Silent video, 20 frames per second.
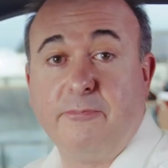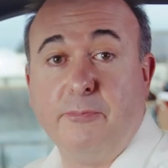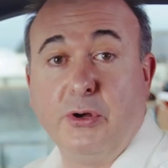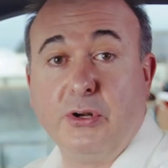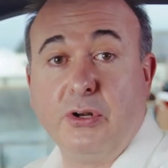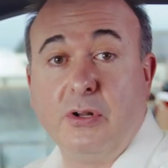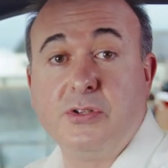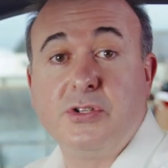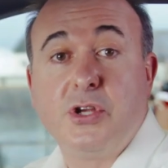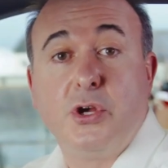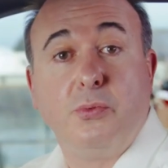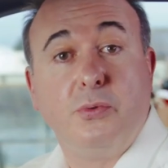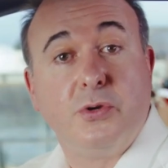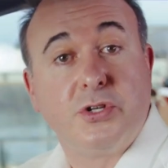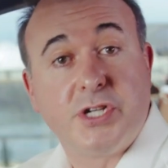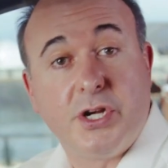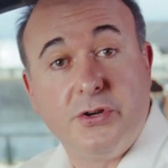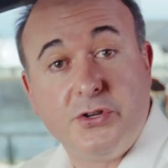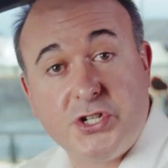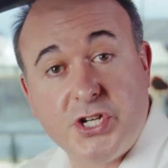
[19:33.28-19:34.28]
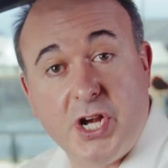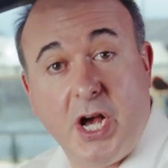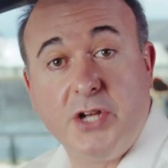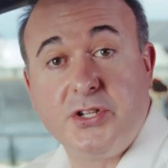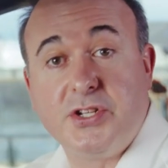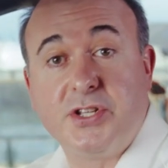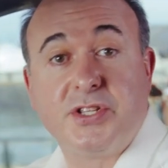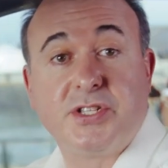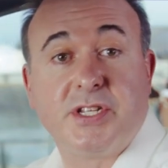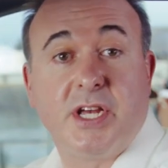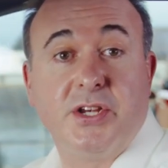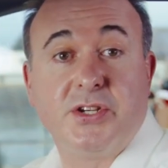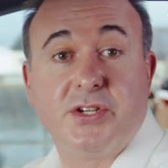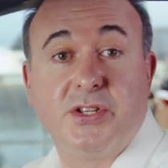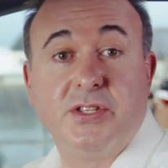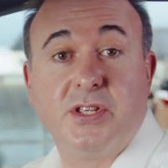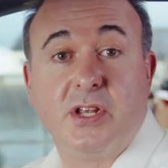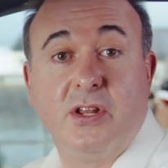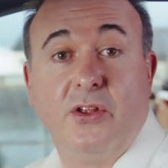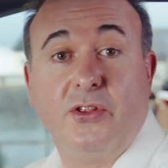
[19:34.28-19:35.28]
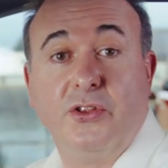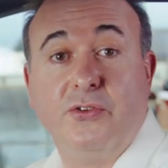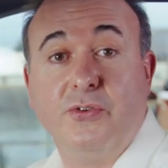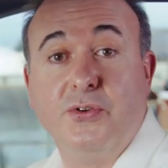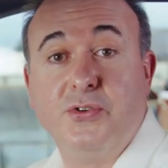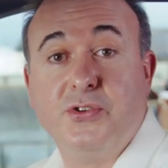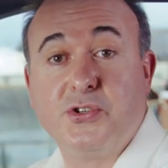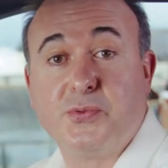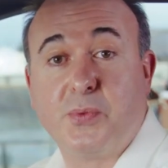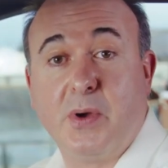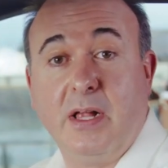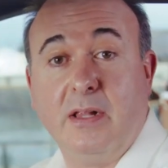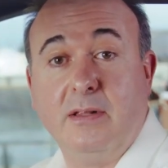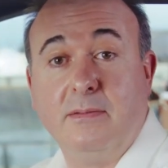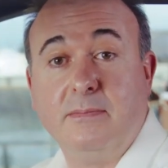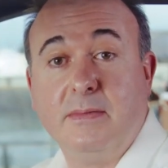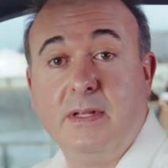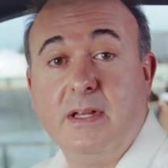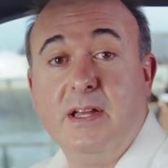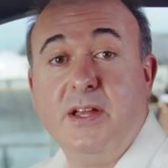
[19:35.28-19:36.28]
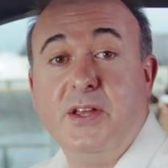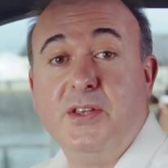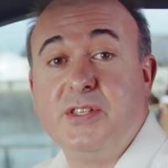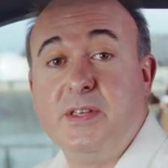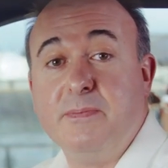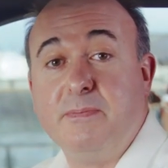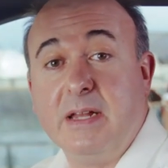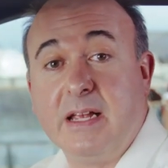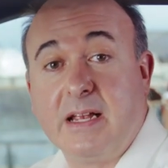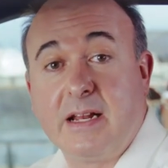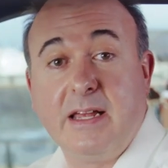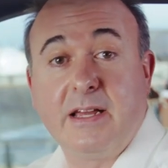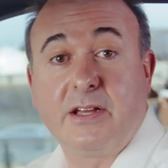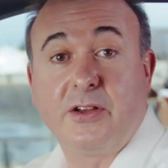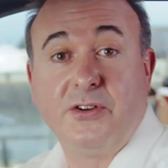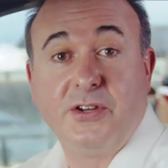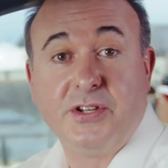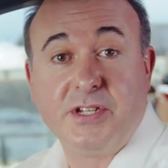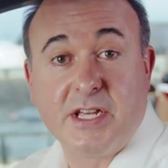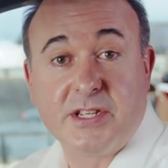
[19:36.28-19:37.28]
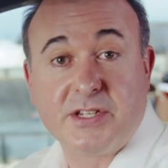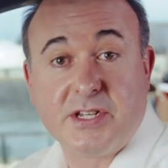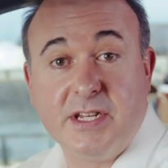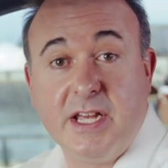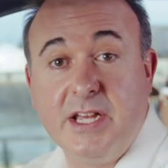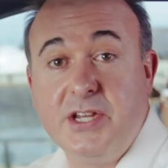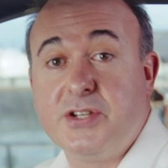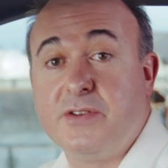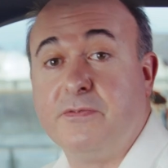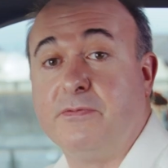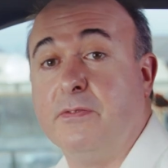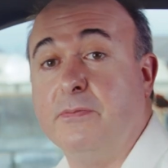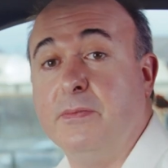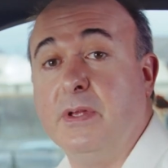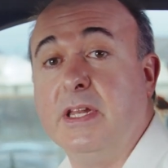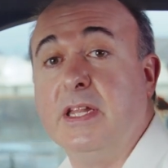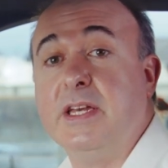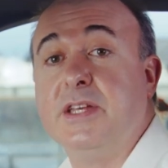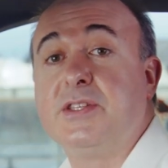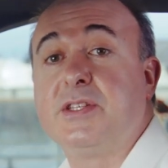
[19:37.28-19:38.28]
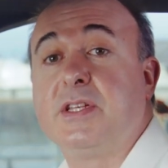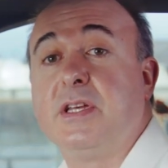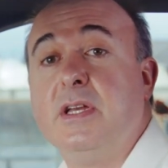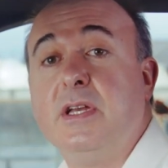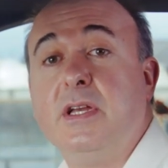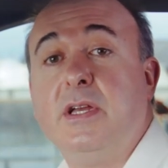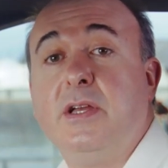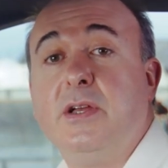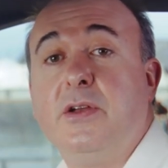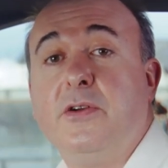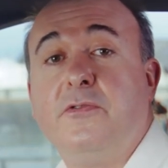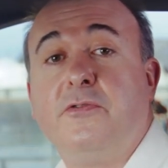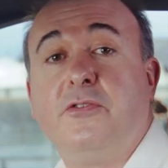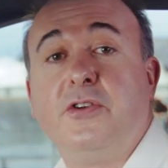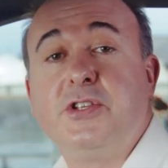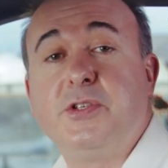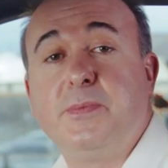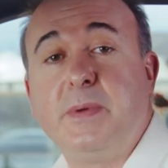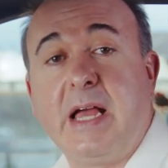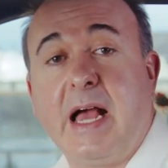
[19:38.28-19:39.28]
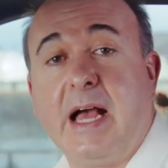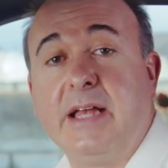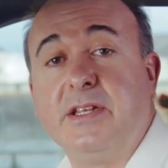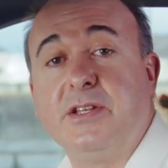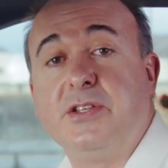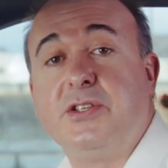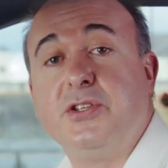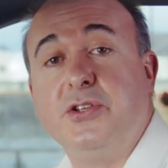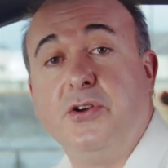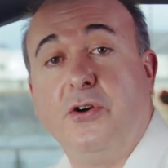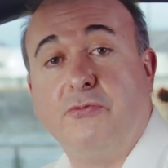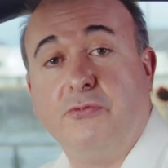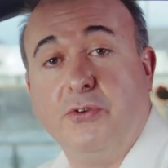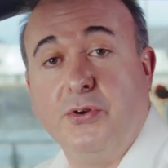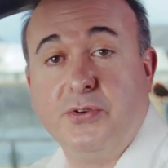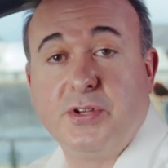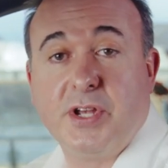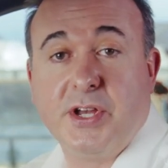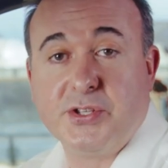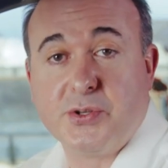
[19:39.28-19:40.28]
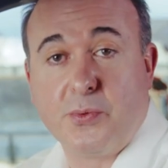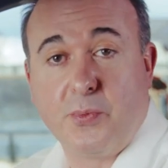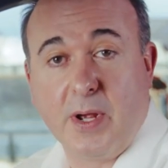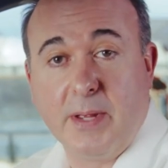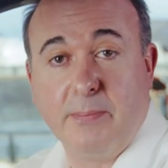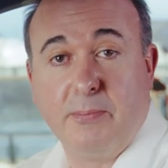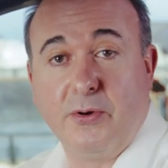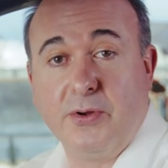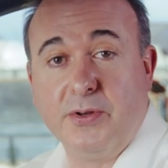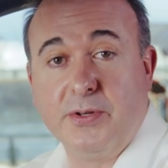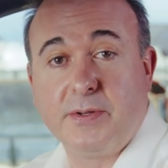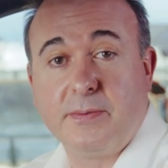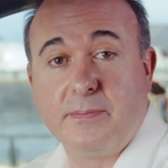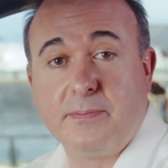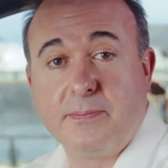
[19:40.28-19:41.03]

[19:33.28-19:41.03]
models will show charging stations along the route as well. Simply click on a destination from the list for it to be added to your route as a waypoint.